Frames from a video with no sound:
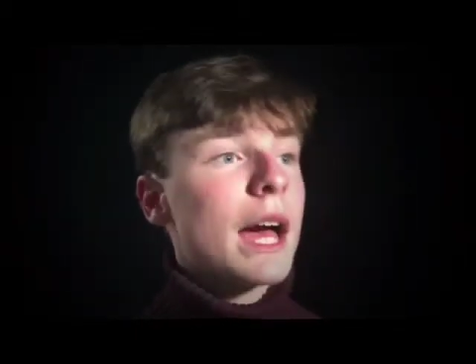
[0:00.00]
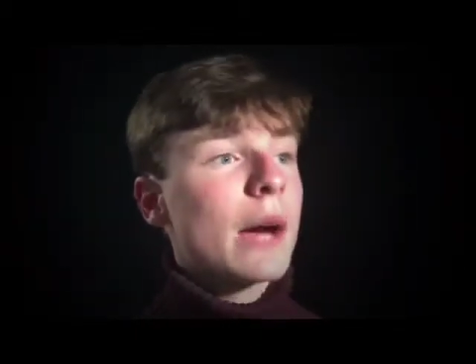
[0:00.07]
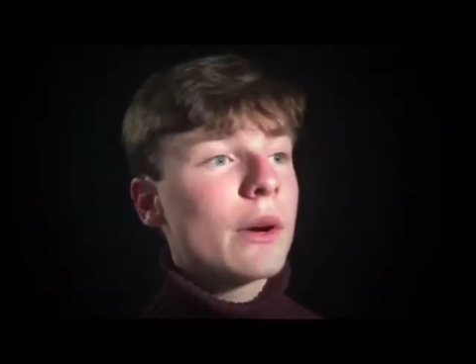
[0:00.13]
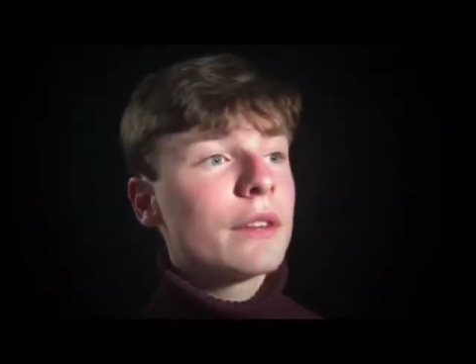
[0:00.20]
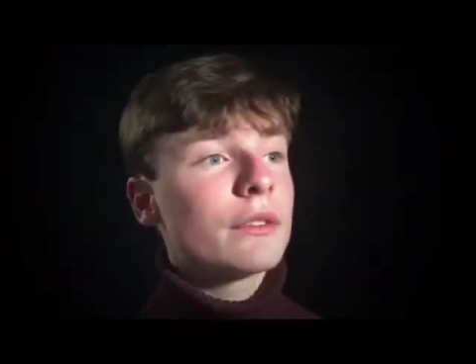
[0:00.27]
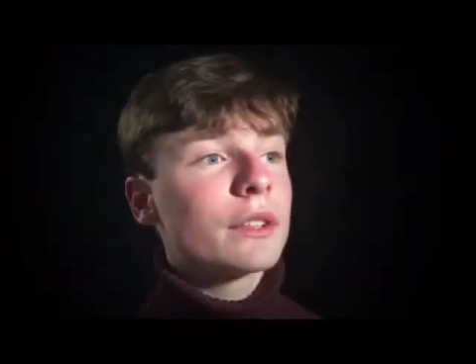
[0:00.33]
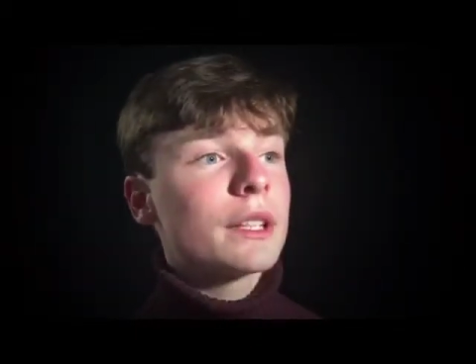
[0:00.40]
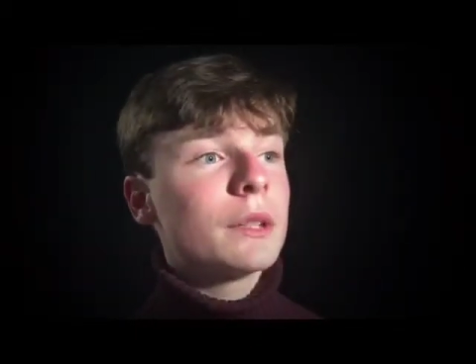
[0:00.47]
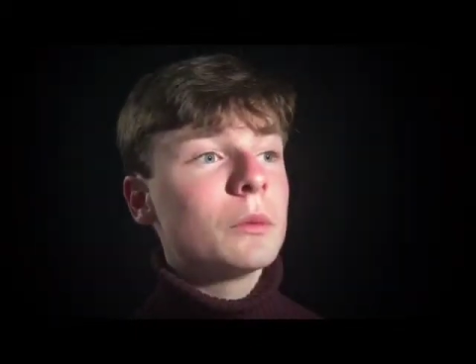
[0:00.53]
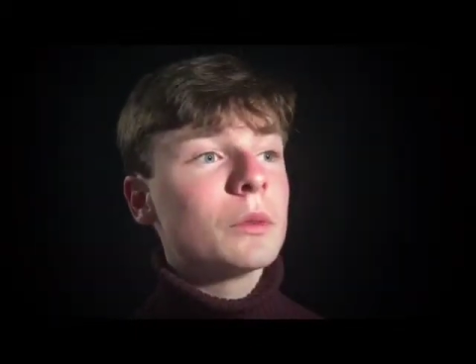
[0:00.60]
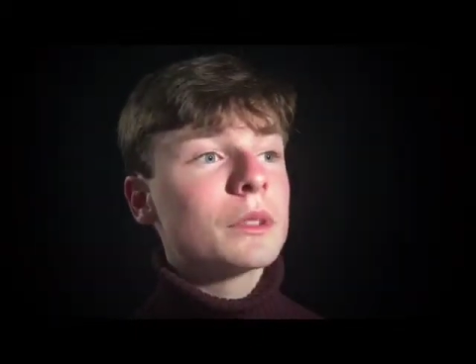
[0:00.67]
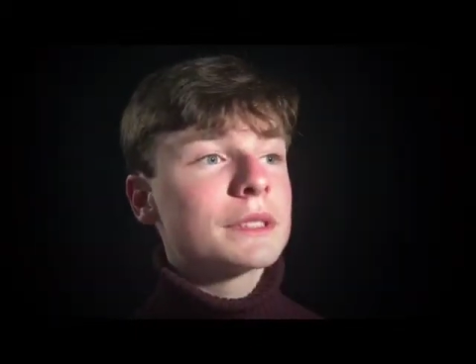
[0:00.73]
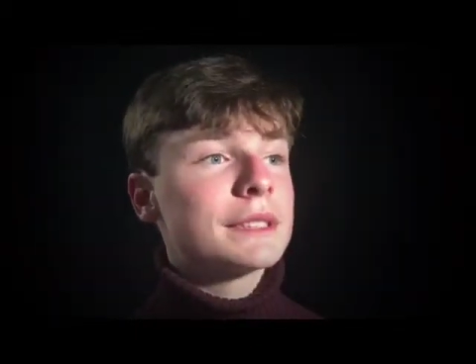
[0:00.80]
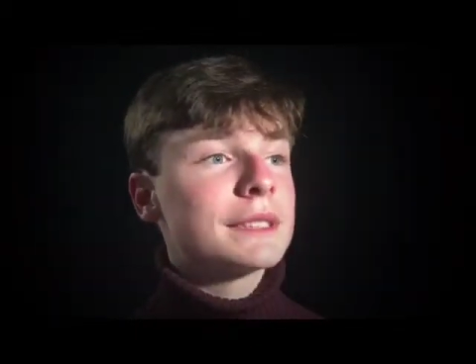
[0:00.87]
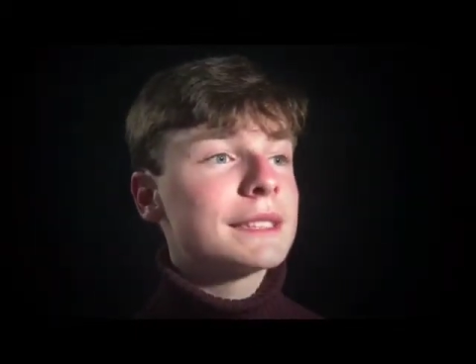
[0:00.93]
However, it
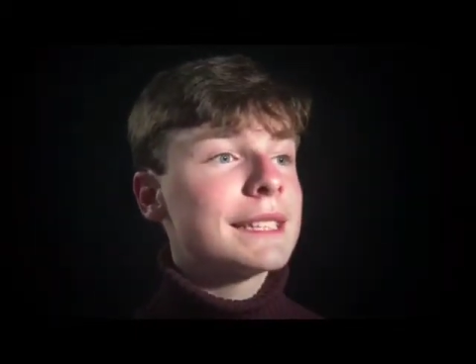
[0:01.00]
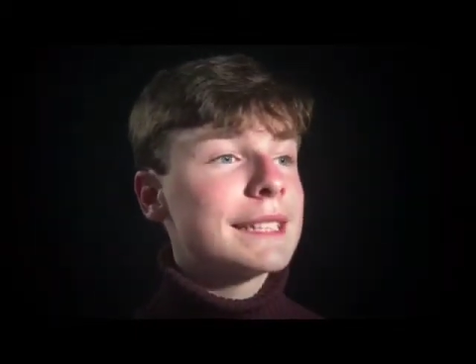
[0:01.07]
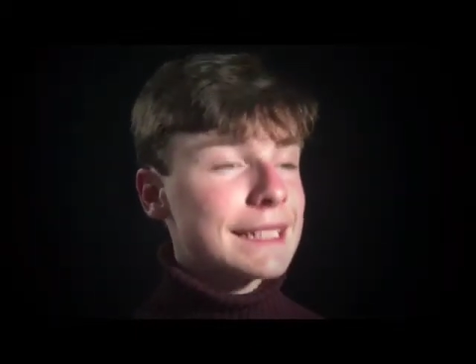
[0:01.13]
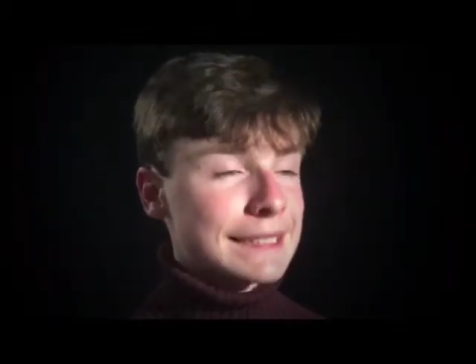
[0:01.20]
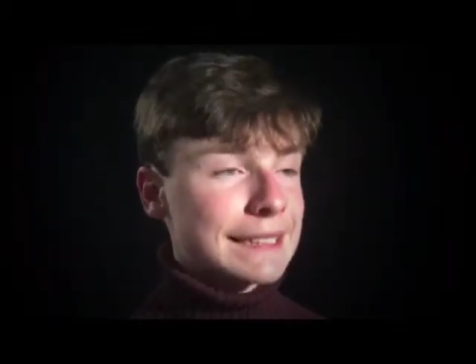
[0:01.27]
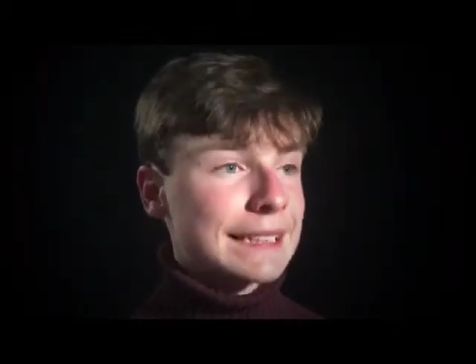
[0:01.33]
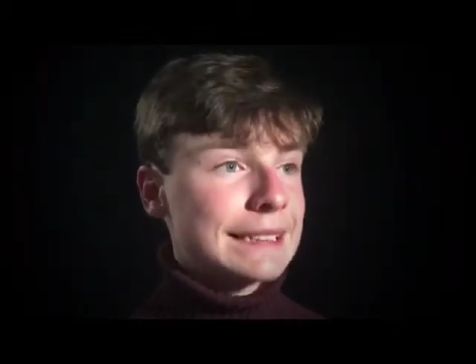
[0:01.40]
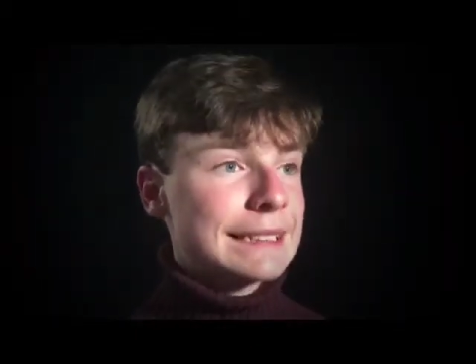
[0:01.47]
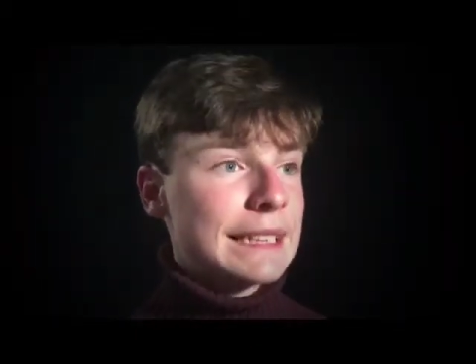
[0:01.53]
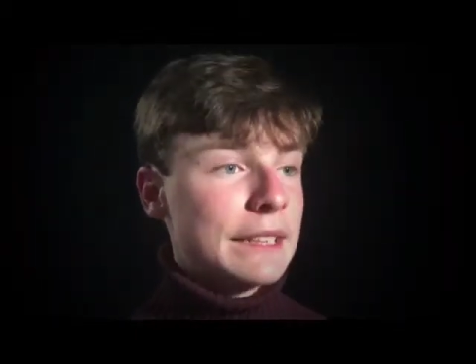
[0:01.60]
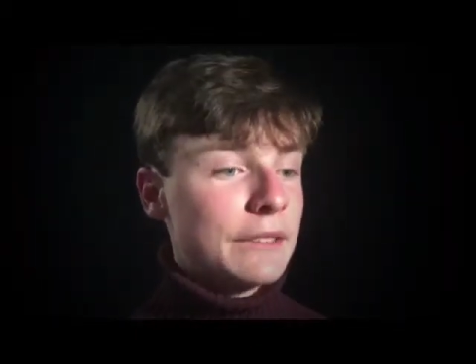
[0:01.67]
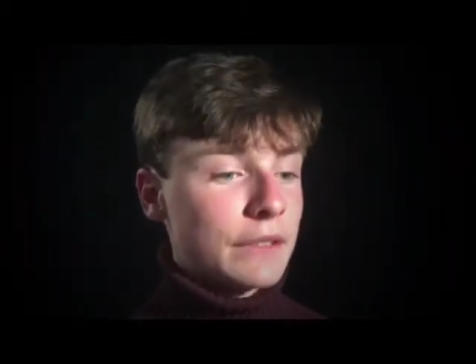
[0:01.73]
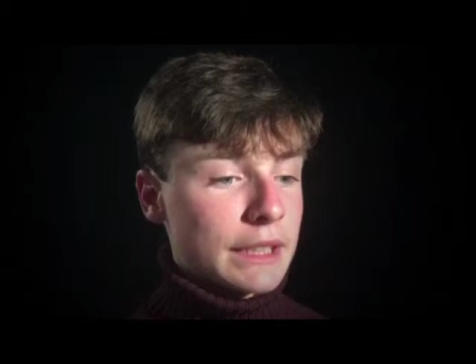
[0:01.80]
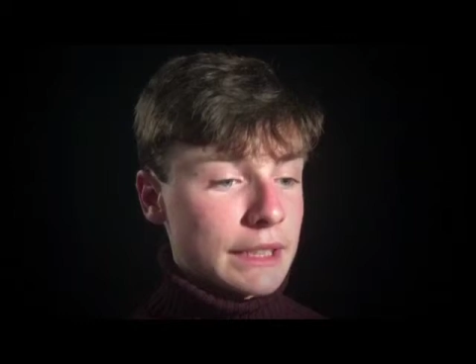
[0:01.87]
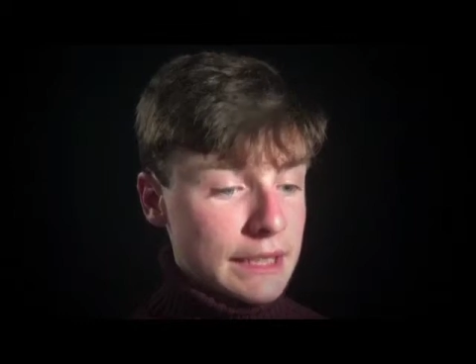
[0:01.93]
wasn't statistically
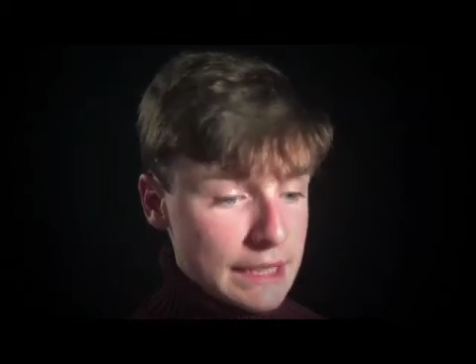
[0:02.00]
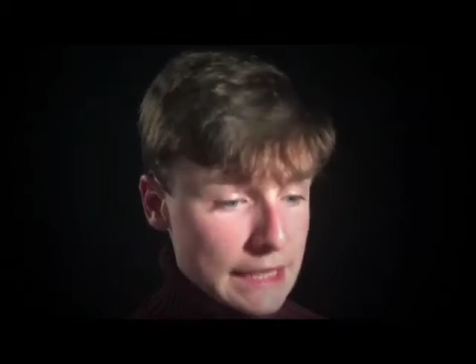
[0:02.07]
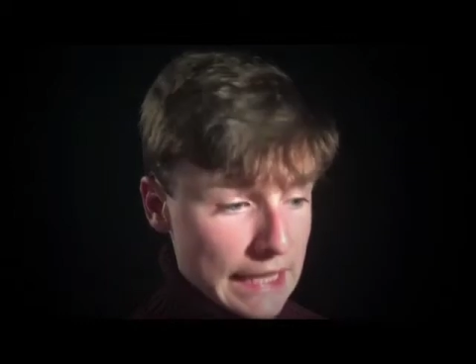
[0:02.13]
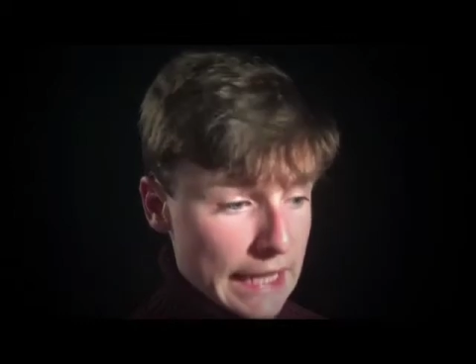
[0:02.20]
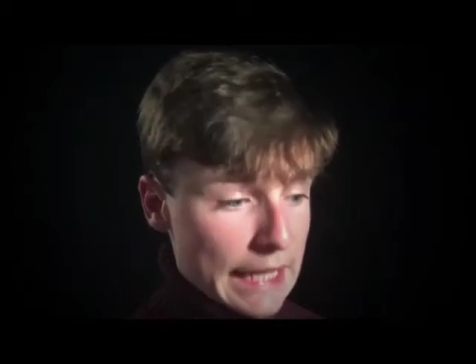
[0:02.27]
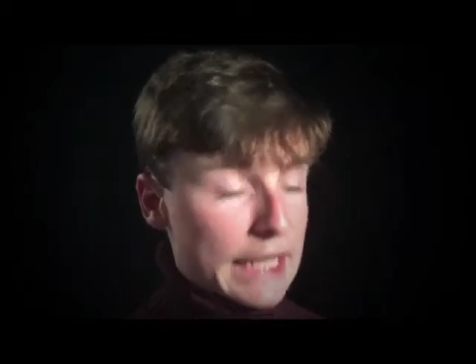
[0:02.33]
significant